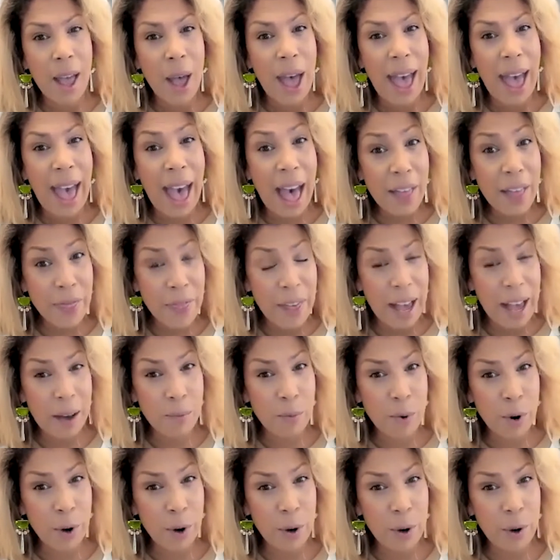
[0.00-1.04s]
At that
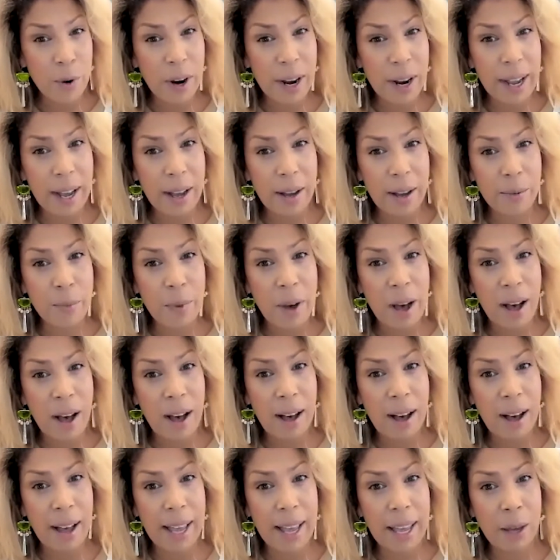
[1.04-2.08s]
program,
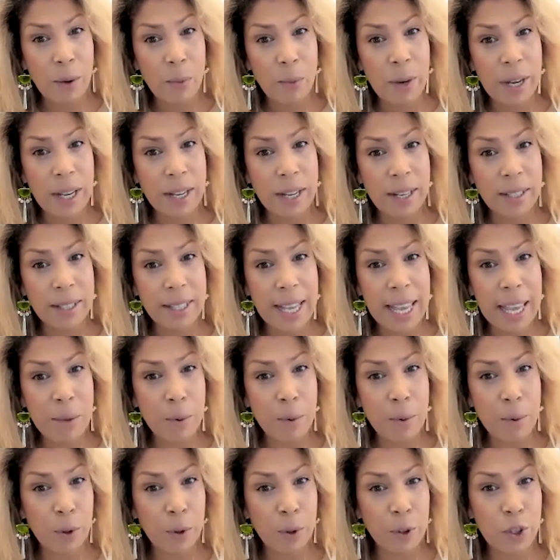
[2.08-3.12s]
I was
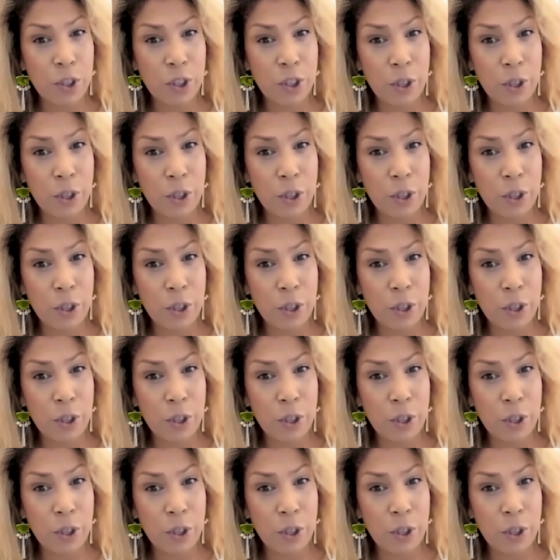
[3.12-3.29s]
able